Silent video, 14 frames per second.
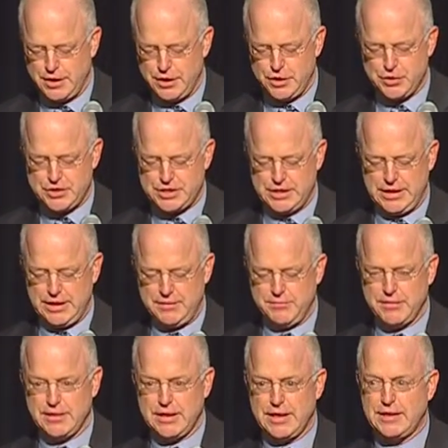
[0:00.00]
You see,
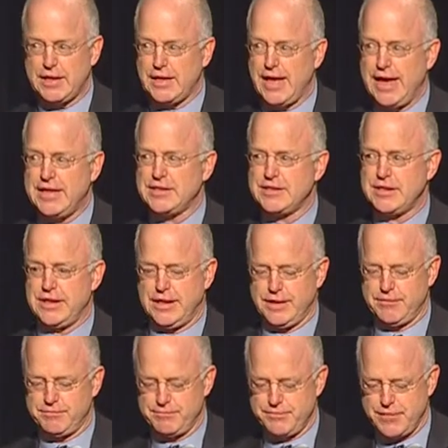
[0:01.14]
in the last
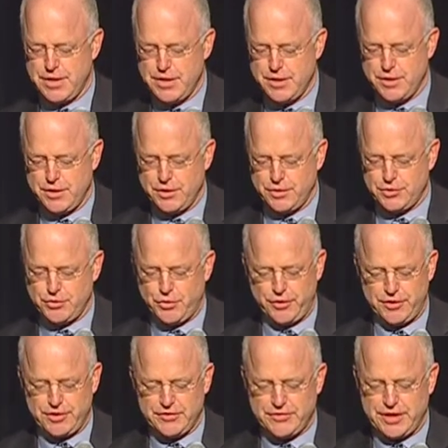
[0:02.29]
scene,
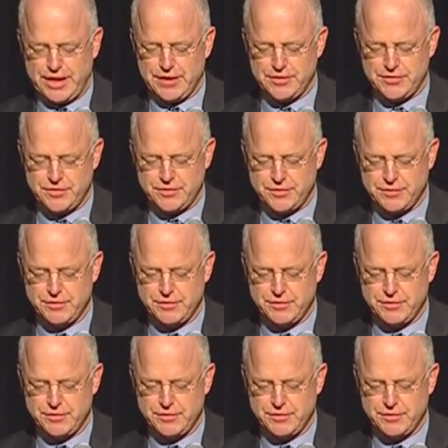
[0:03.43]
Dorothy says,